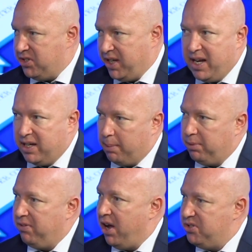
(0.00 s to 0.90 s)
see a
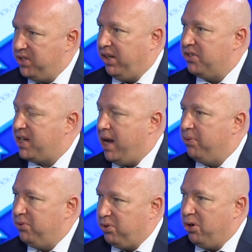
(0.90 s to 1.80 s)
number of those sellers
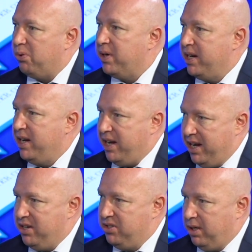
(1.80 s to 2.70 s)
come through
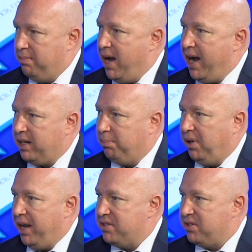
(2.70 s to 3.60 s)
into the
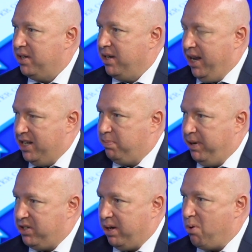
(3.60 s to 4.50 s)
marketplace,
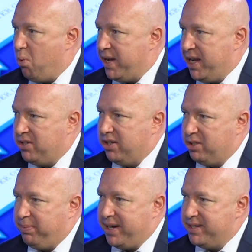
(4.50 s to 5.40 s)
especially when we get to the
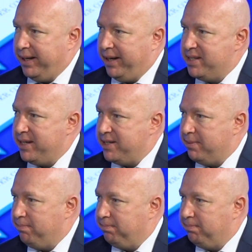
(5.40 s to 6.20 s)
spring selling season.